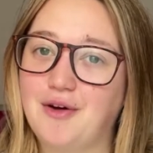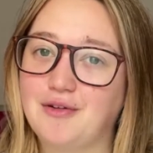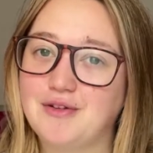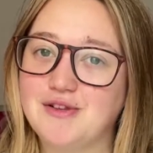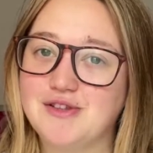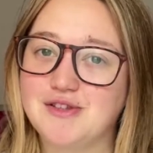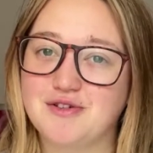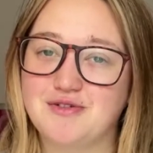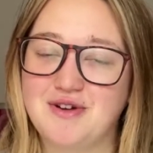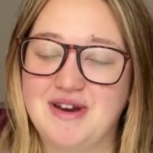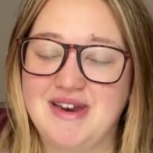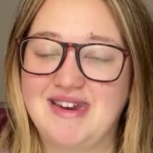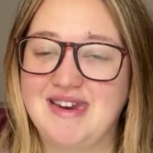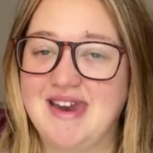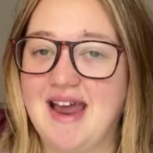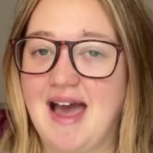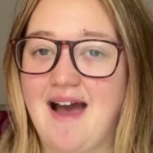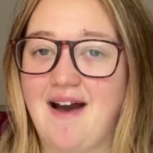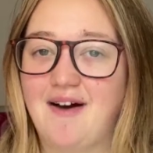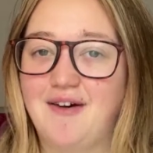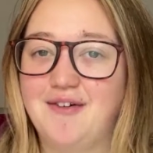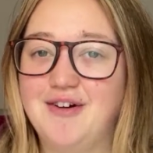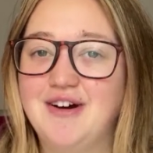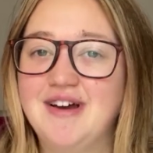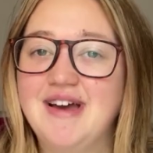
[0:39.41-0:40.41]
on screen
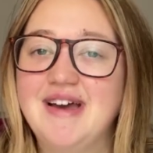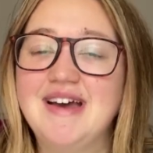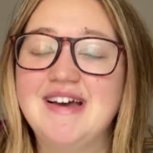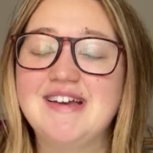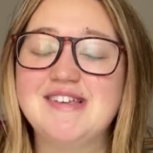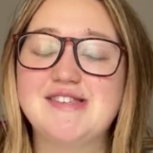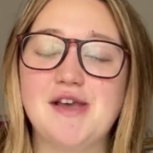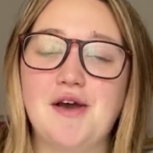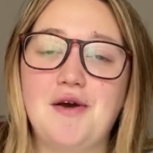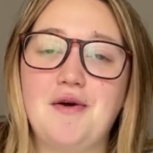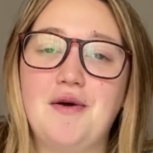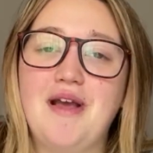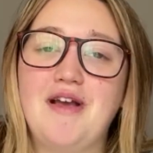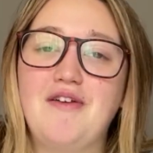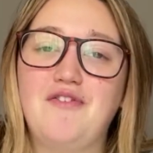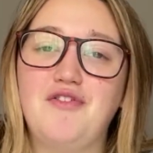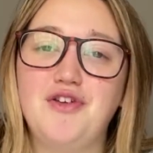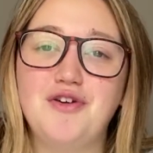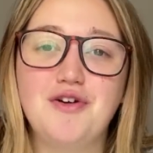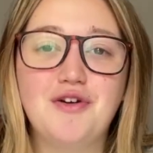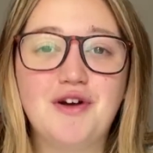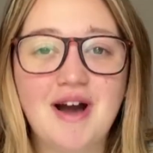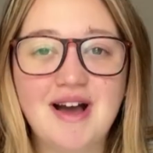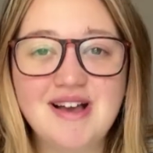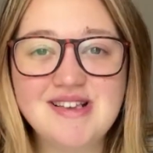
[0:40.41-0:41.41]
now. So if
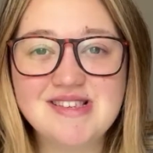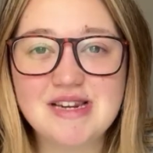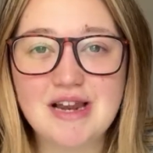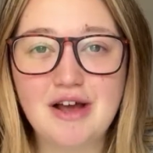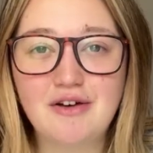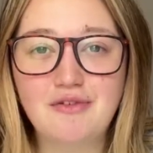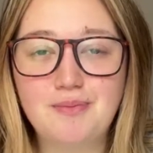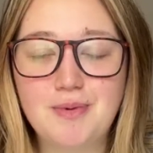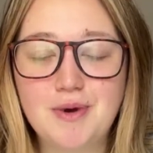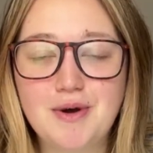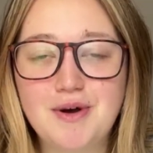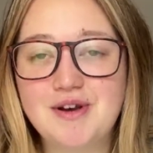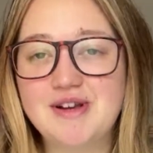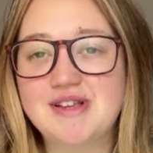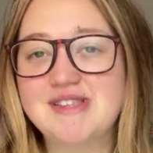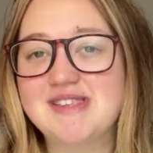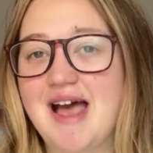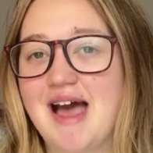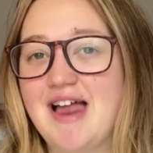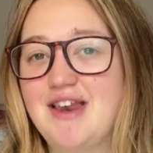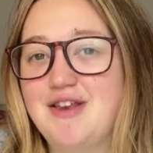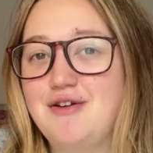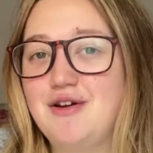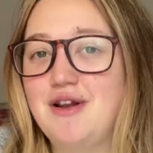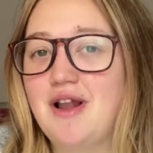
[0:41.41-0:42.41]
you guys love books
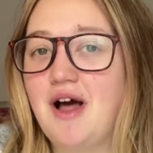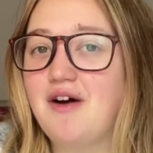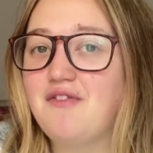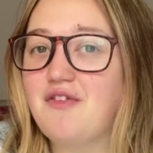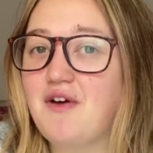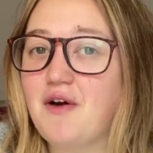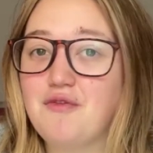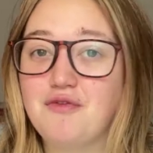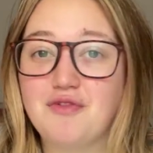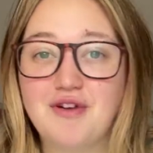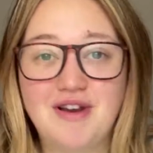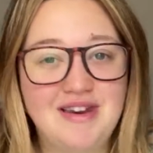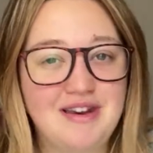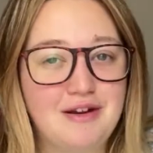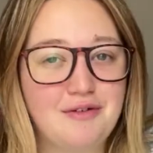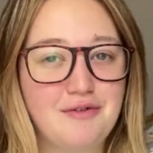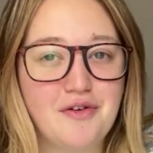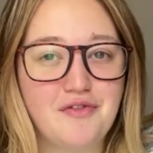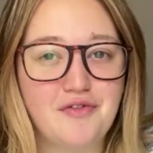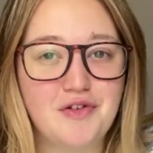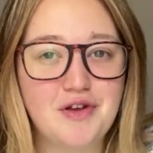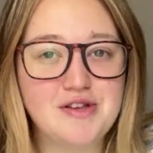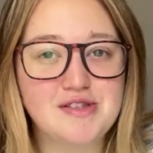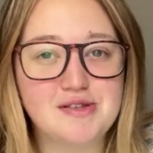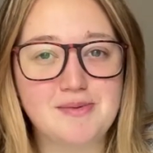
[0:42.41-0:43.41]
and you love reading
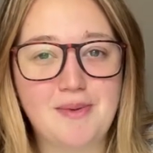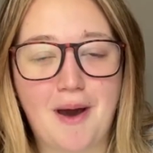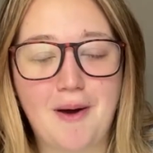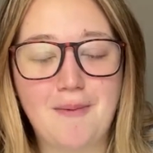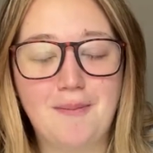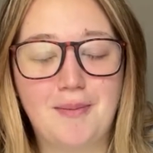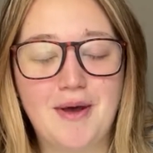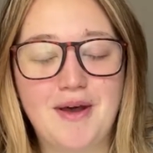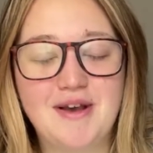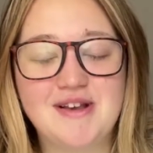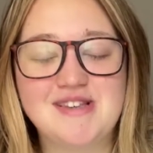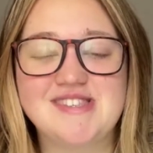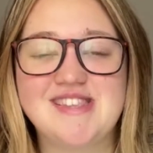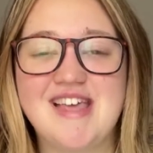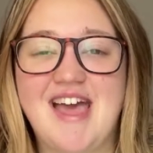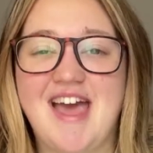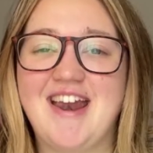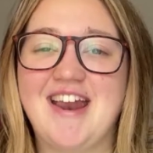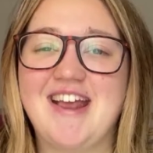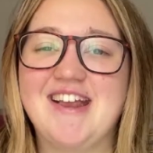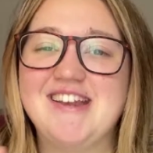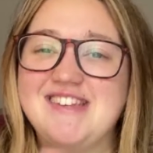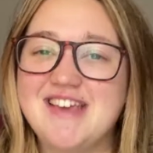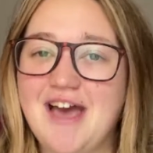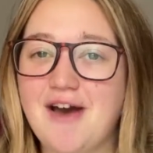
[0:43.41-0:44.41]
reviews about books, then
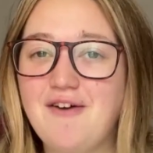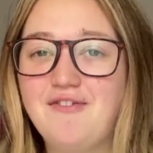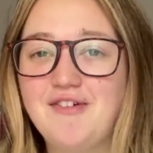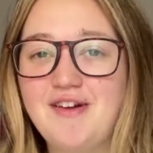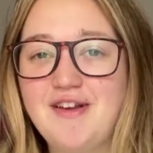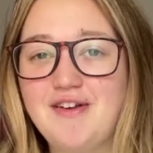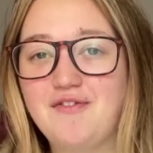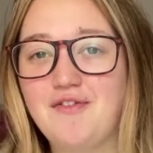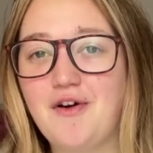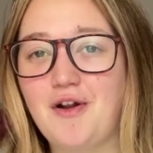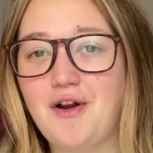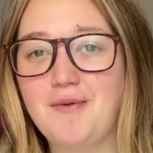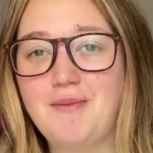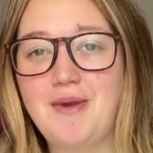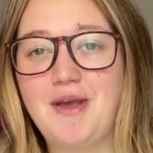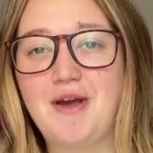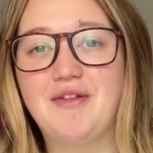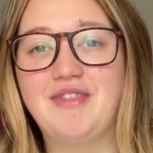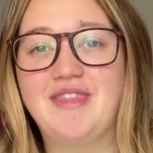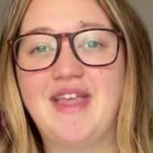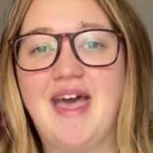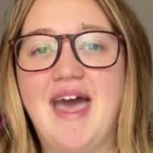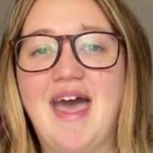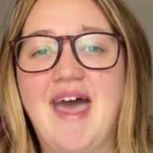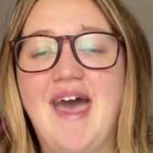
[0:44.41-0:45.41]
definitely follow me
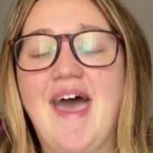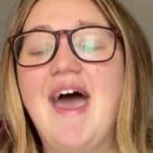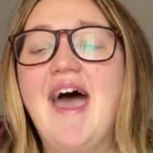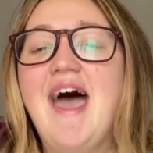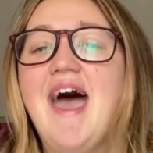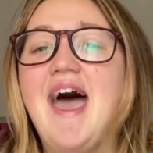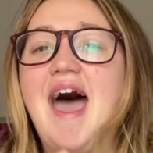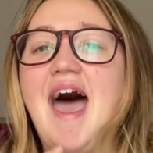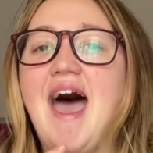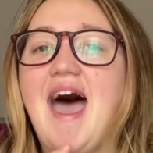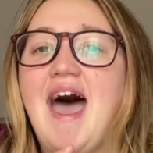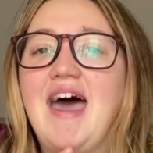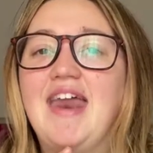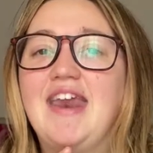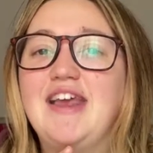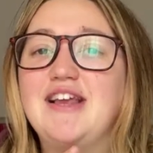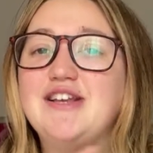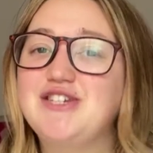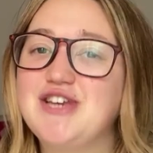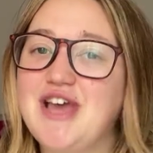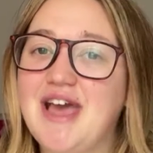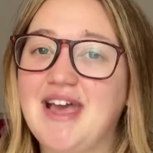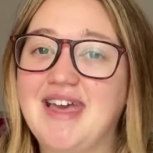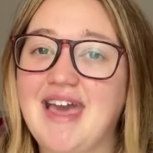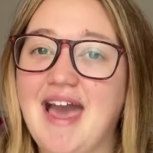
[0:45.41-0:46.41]
on there and
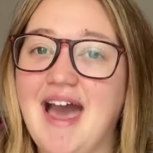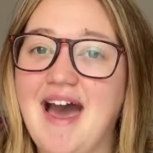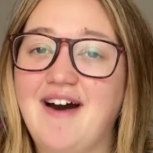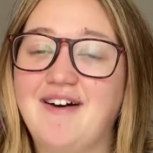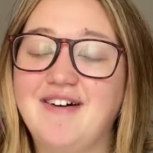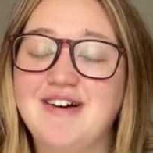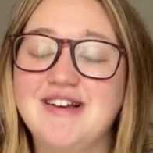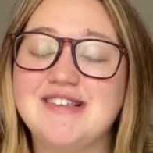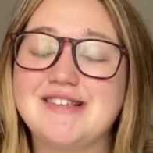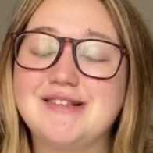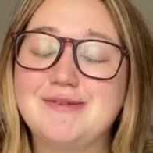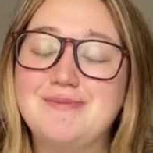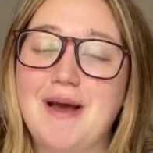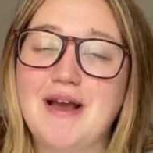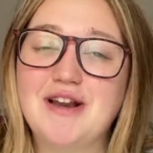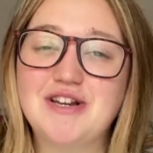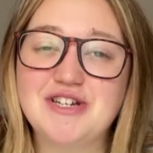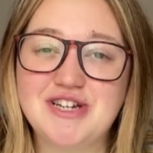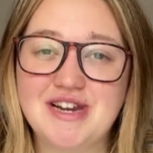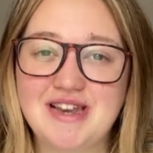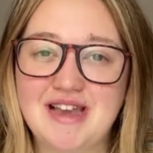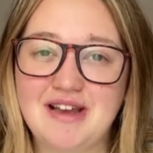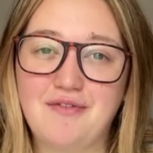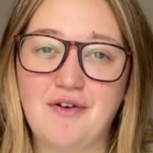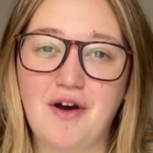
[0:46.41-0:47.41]
check it out,
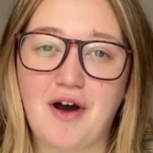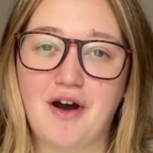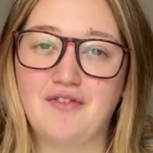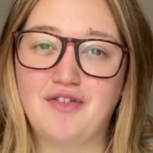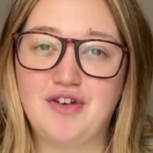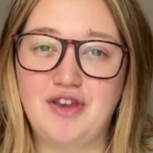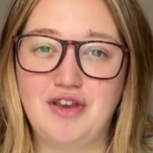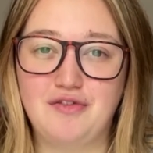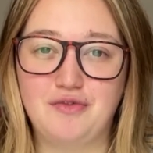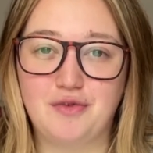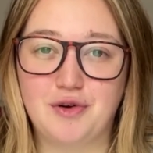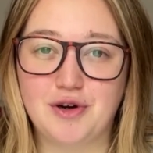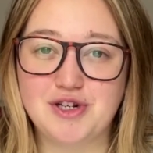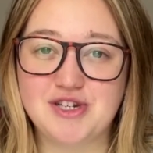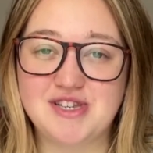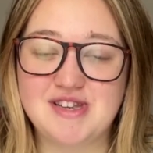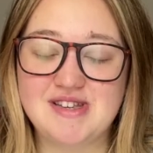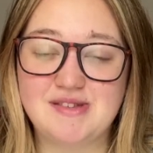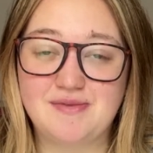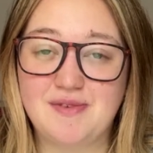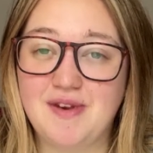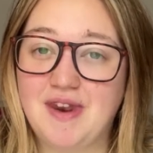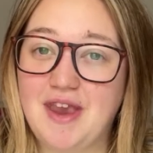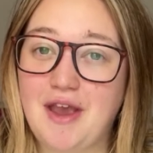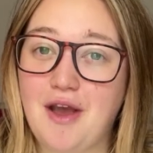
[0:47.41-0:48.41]
especially if after you've watched
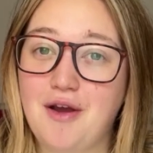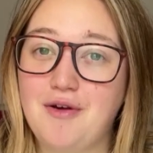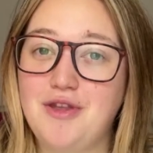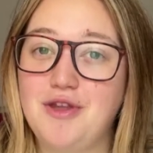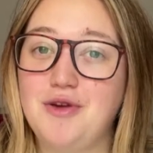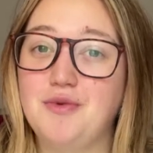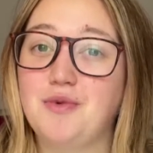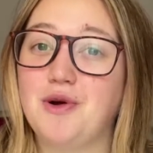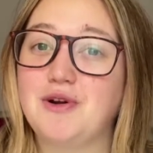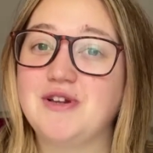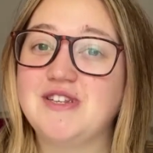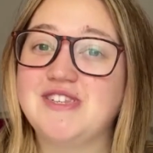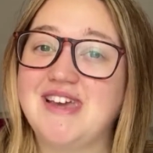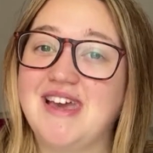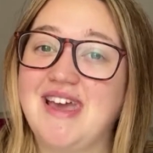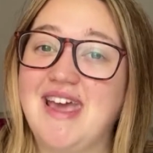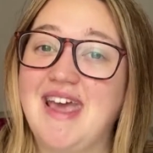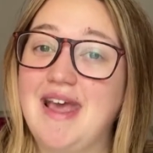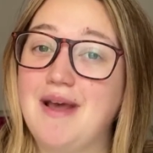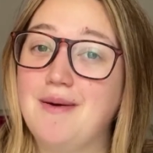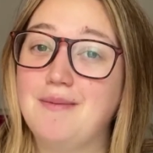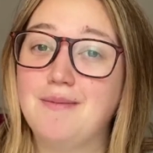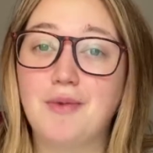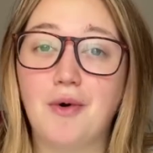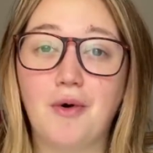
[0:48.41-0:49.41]
this video you want to
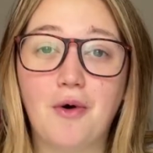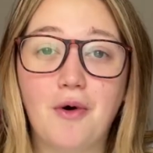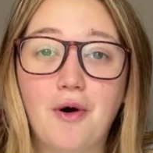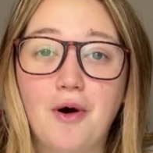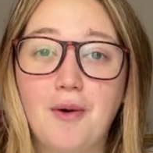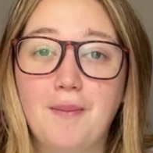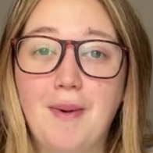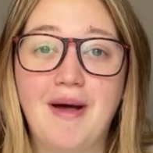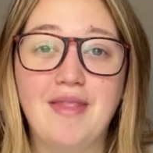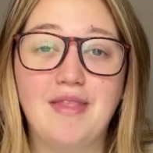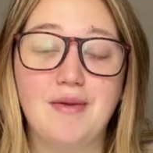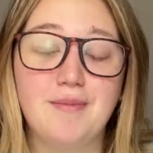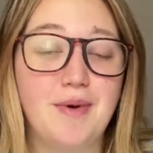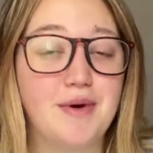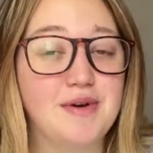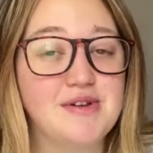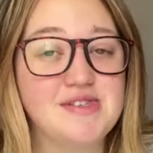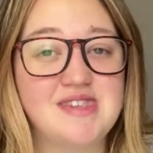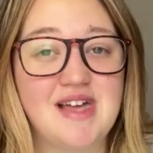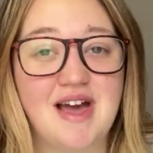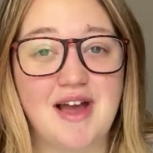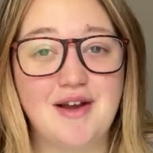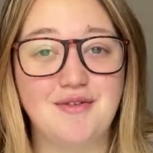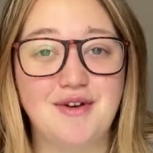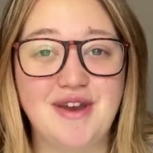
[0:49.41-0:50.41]
hear more about the books
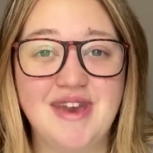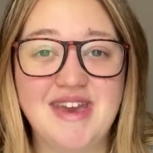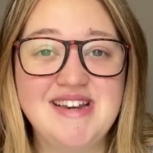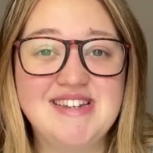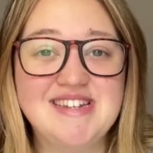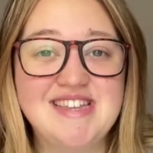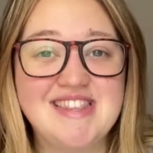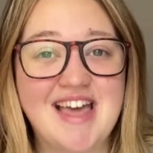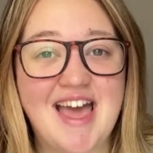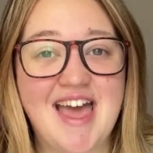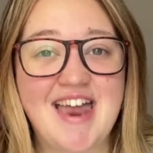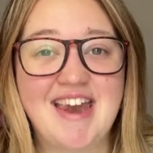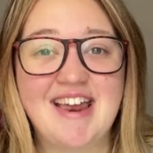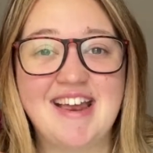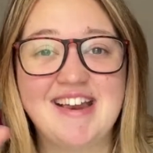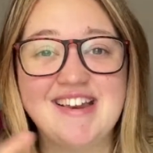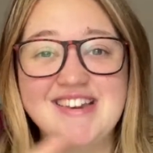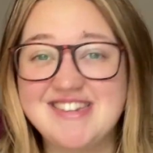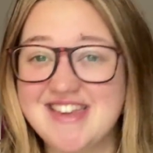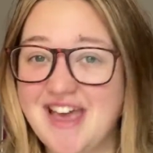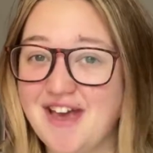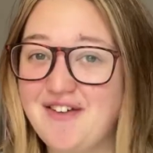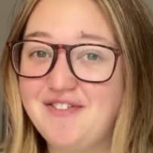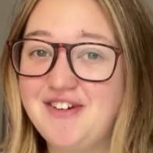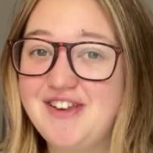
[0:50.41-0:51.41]
that I read, then
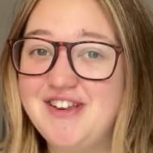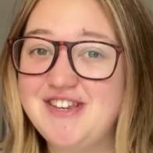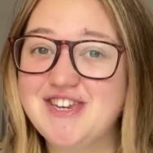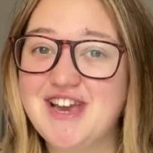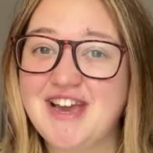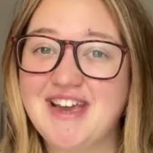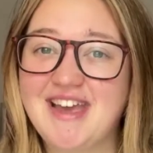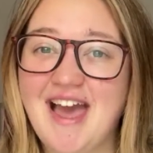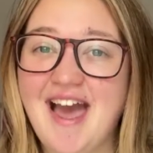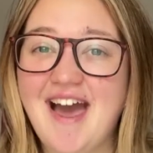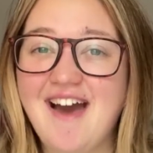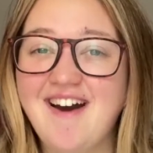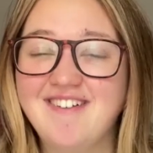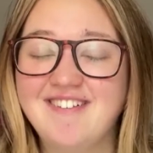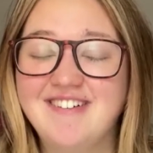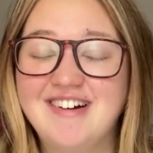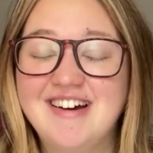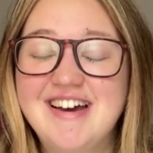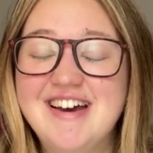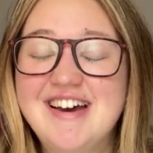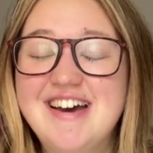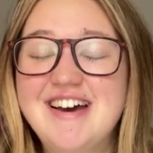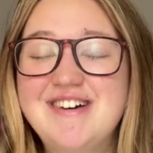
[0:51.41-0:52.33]
definitely check it out.